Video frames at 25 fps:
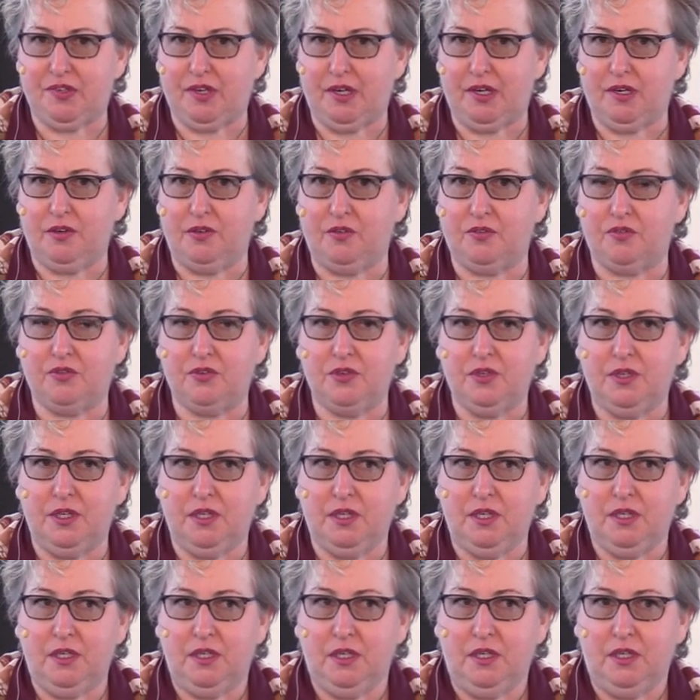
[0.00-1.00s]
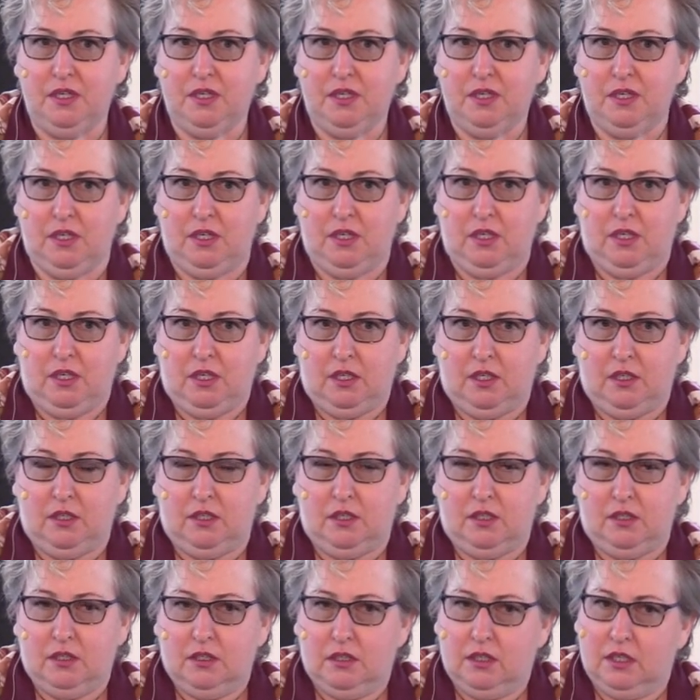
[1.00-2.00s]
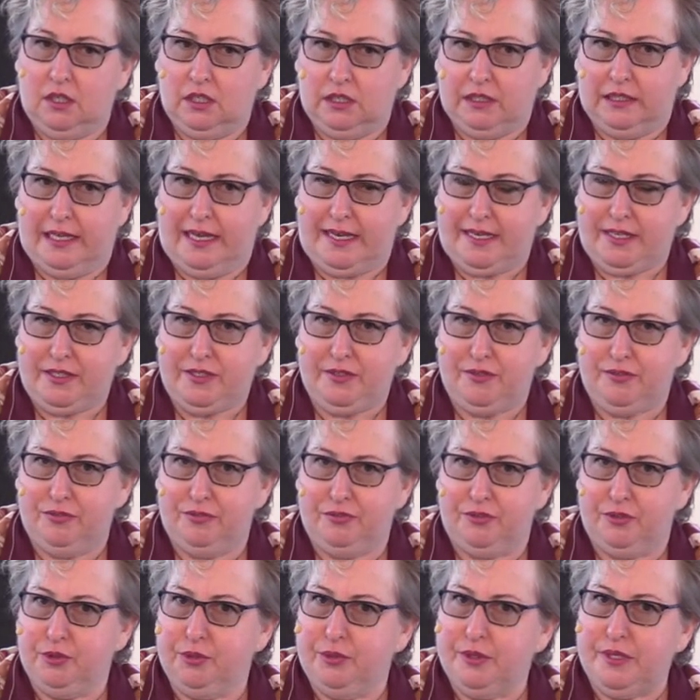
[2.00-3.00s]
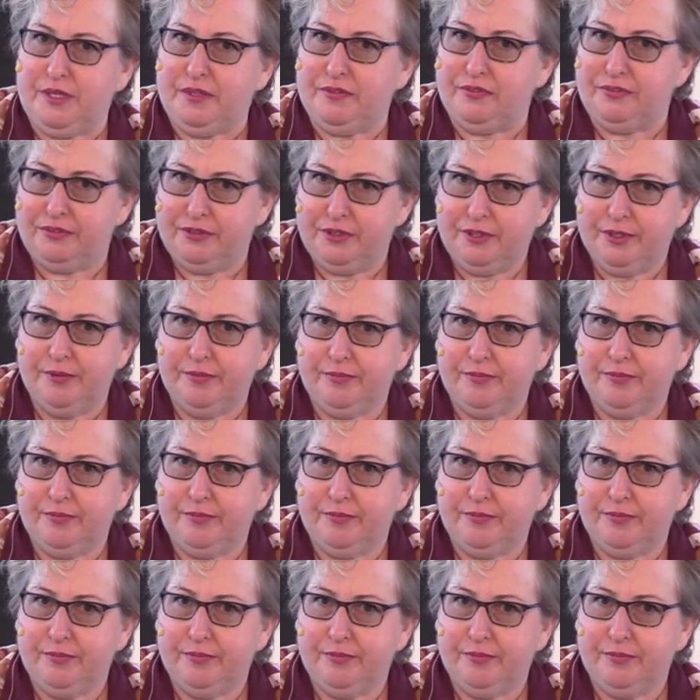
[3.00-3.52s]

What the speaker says: of collective grief.